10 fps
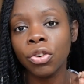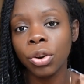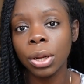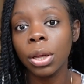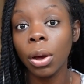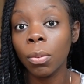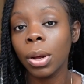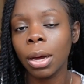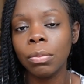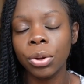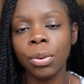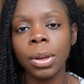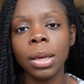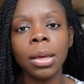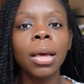strictly on what I'm
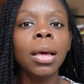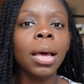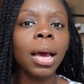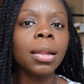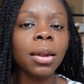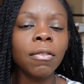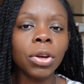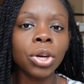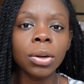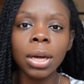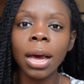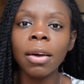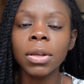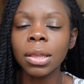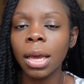doing. And then eventually I
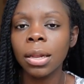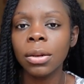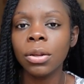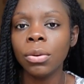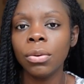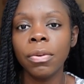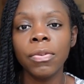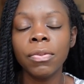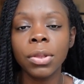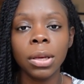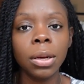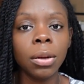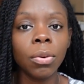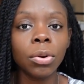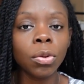have a 10 to
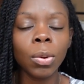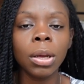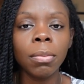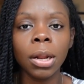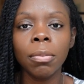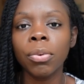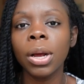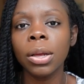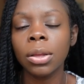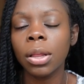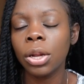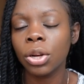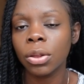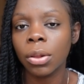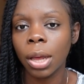15 or 20 minute break to then
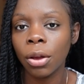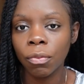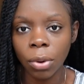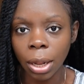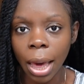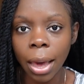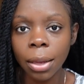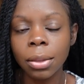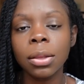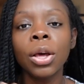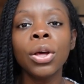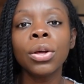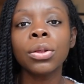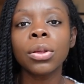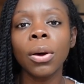just like relax.
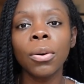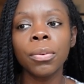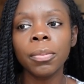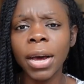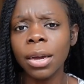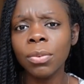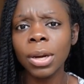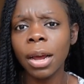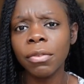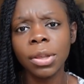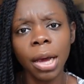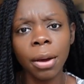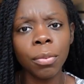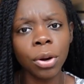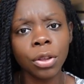So find whatever
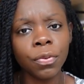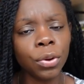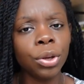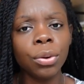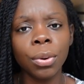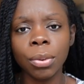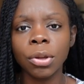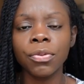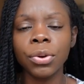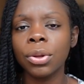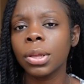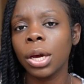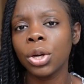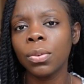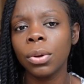time works for you and works for your
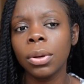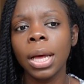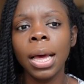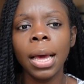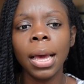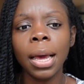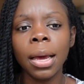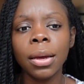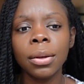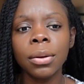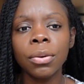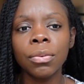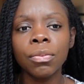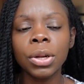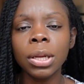schedule
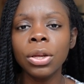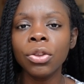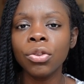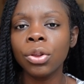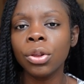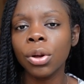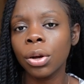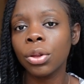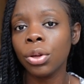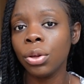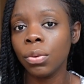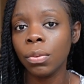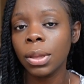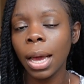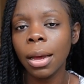and really start to
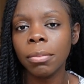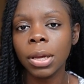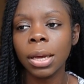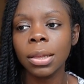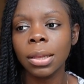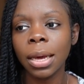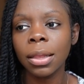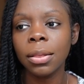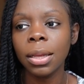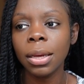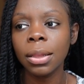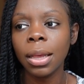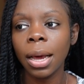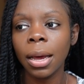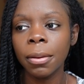use that because I think
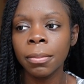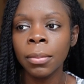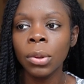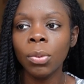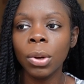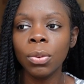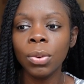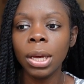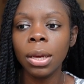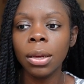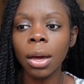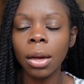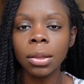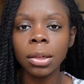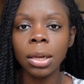that when we
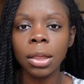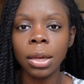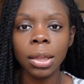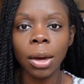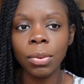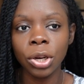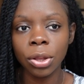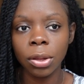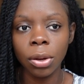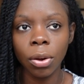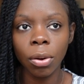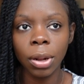constantly think that we just need to go